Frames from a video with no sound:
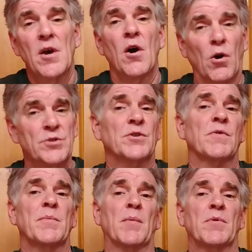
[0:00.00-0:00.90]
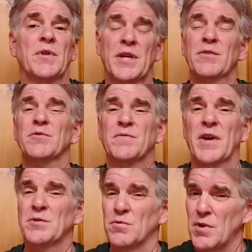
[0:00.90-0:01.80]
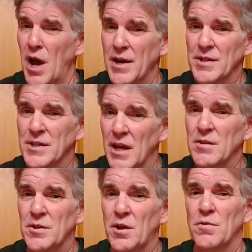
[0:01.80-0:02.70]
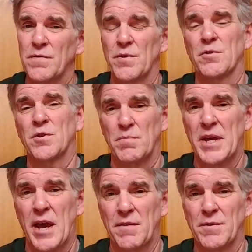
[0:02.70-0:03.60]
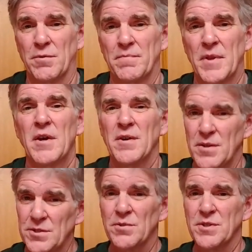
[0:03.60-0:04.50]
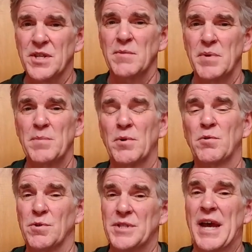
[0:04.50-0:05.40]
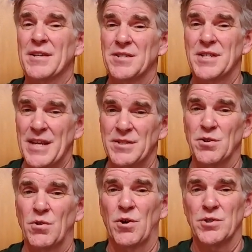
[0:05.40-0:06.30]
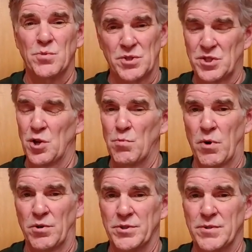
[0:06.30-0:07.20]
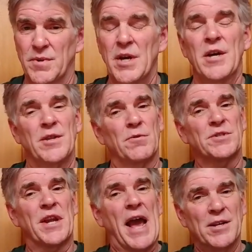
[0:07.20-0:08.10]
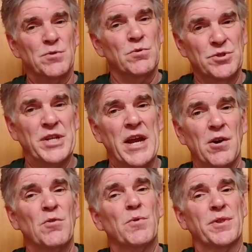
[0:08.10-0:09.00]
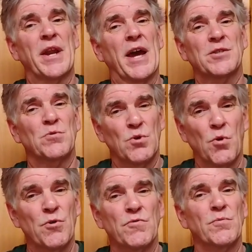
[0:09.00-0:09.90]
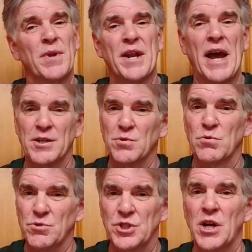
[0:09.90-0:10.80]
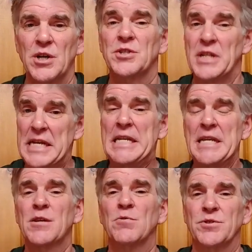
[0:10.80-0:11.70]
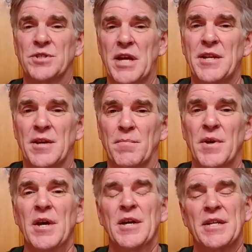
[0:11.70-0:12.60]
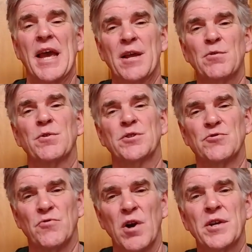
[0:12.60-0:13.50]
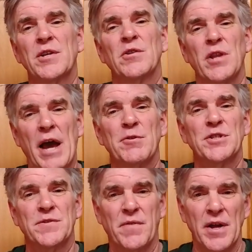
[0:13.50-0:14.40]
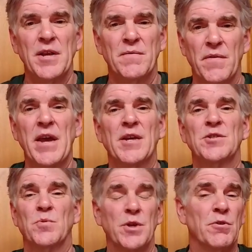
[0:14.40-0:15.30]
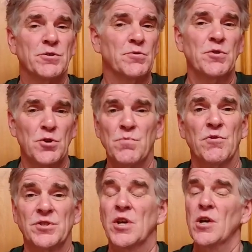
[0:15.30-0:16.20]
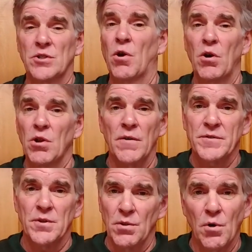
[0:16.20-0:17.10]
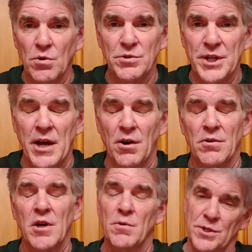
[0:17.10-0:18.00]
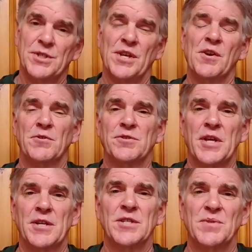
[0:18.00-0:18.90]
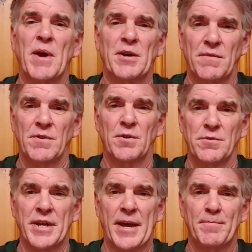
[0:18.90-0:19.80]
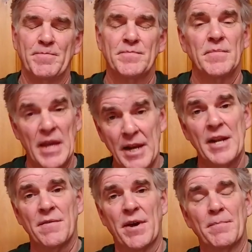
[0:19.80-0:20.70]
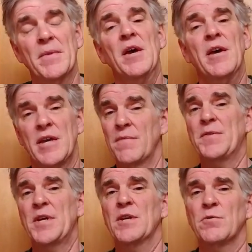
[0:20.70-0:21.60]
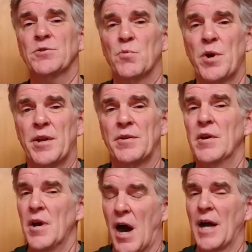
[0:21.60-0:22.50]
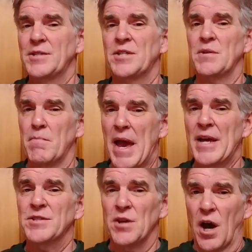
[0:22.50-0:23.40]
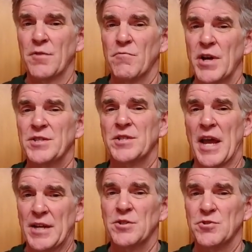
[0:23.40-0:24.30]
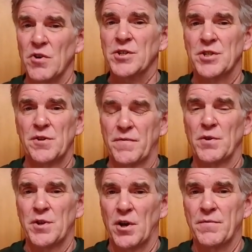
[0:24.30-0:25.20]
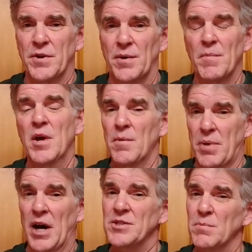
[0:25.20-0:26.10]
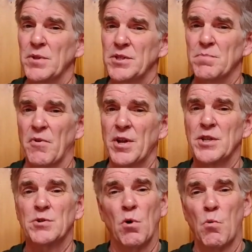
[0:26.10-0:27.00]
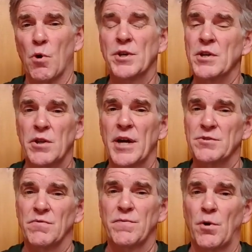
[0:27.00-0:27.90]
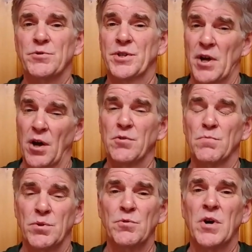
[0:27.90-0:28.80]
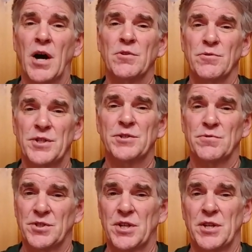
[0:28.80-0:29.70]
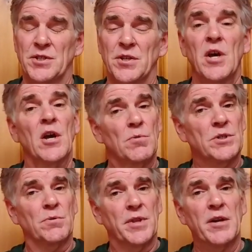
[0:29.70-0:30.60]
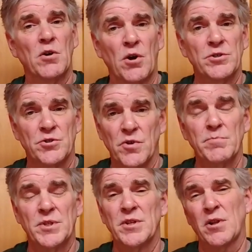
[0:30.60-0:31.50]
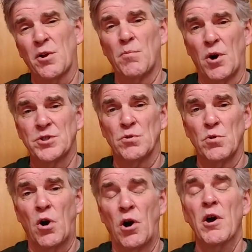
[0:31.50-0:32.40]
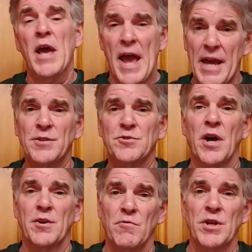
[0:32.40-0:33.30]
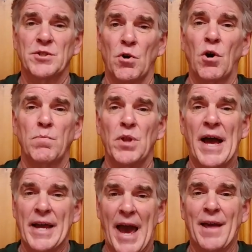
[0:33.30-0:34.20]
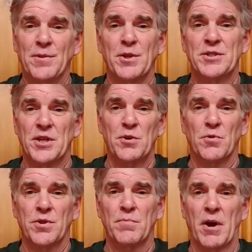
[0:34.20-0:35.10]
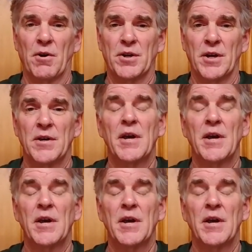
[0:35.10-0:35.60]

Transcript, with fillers: Also remember that Eagles fans are not exactly known for their good behavior. These are the same people who attacked Santa Claus with snowballs. There is an actual jail with an actual courtroom and an actual judge in Eagles Stadium to handle the drunken, loudish, fighting fans when they are too numerous to haul off to the local jail, which as I understand is about every other game. In any event, if the Eagles win, I see mass unrest and destruction in Philadelphia possibly spreading to a working class revolt in other blue collar eastern cities, which would then cause Trump to declare martial law and try and arrest all black athletes in North America.